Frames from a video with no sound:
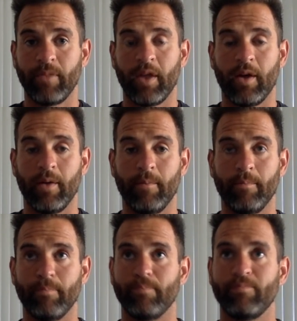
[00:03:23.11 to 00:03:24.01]
Um,
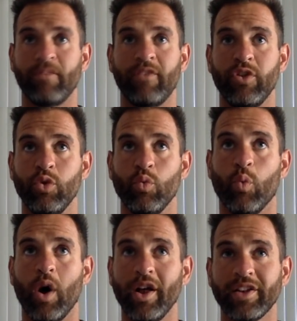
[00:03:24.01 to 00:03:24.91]
if you
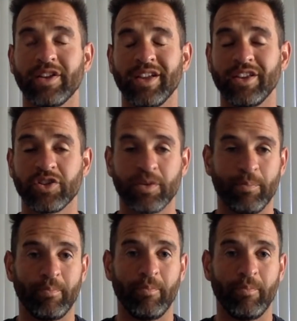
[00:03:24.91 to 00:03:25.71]
want to get your